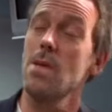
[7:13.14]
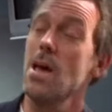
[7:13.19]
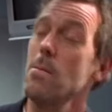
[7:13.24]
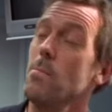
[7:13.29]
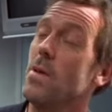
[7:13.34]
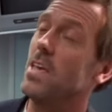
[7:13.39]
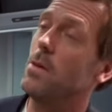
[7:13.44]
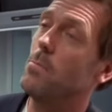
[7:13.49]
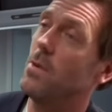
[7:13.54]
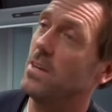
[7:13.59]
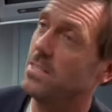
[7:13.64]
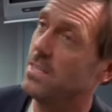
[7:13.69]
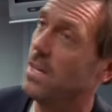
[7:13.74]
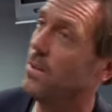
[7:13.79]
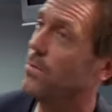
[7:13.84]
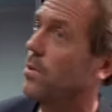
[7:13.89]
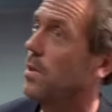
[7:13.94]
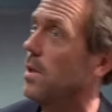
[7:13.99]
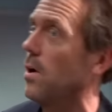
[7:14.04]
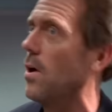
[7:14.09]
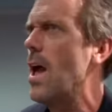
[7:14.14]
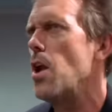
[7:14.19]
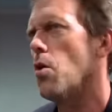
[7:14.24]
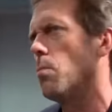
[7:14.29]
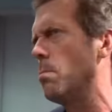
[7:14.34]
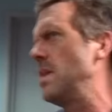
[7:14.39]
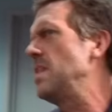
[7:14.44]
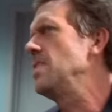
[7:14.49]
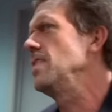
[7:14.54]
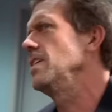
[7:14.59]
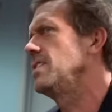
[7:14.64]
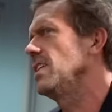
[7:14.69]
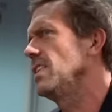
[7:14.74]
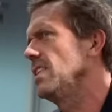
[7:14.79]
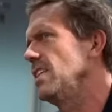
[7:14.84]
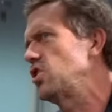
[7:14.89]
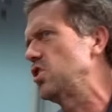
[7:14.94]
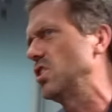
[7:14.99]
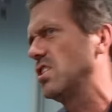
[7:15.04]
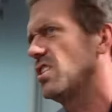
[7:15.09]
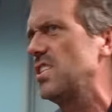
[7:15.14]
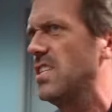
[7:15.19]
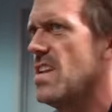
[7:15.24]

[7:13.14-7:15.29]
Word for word: I'm not making myself clear, I don't mean the delicious